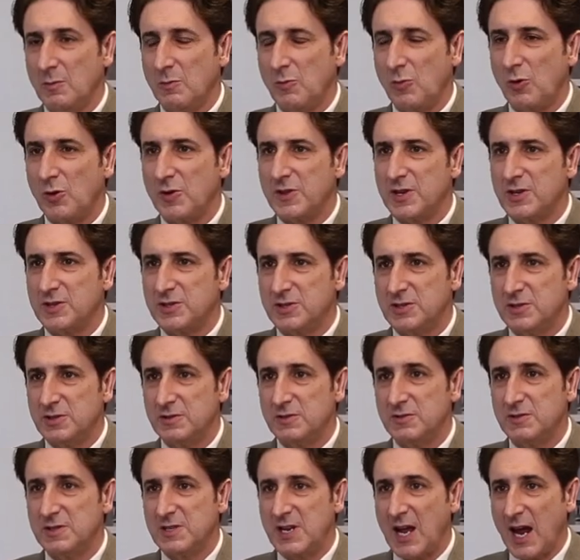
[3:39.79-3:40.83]
More than
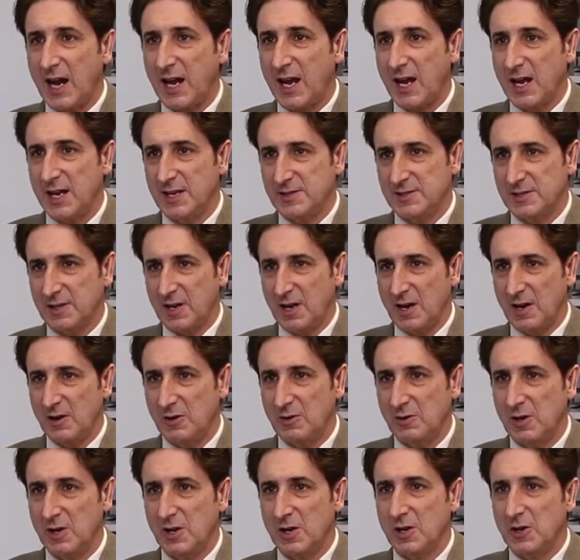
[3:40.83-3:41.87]
two decades
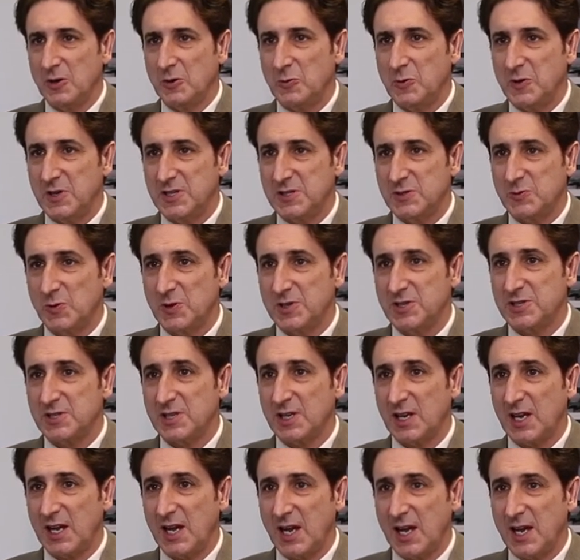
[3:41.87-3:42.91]
ago, we switched
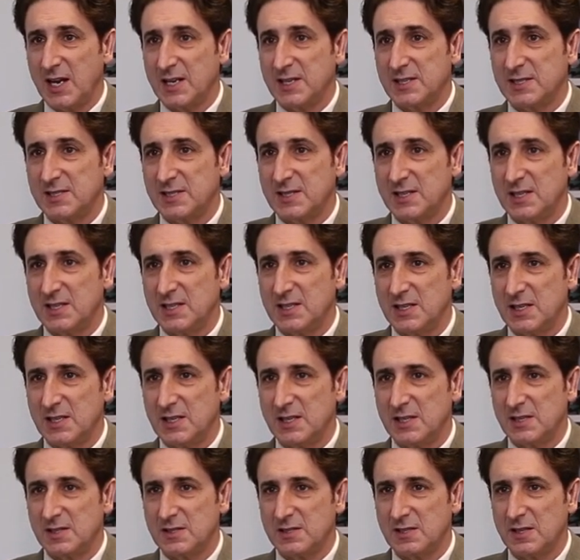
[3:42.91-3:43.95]
to Canon
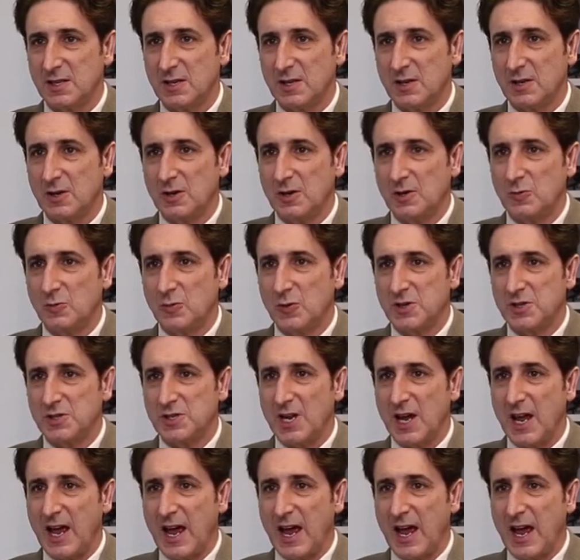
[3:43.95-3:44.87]
CTs, which